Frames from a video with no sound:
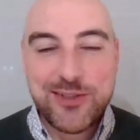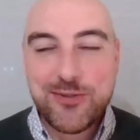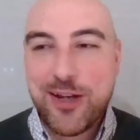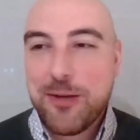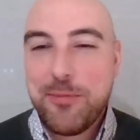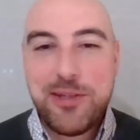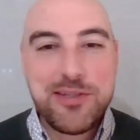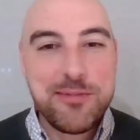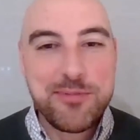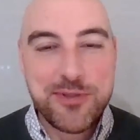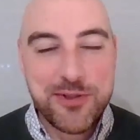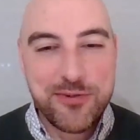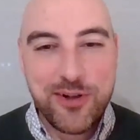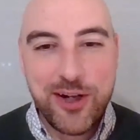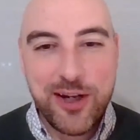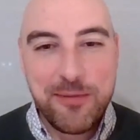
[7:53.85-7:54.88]
or how many
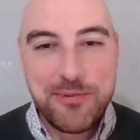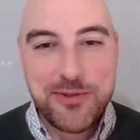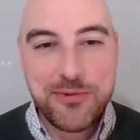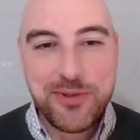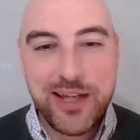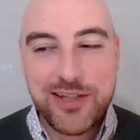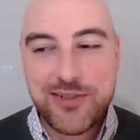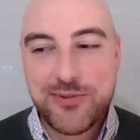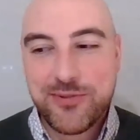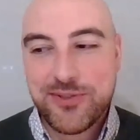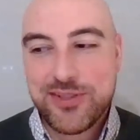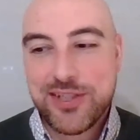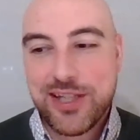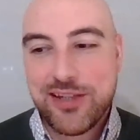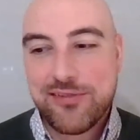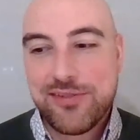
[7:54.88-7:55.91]
subscribers and all that sort of
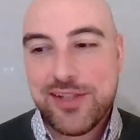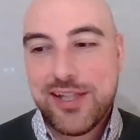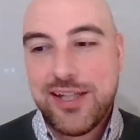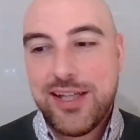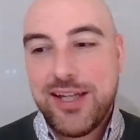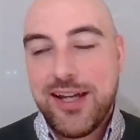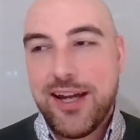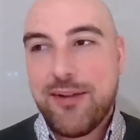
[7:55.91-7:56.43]
stuff.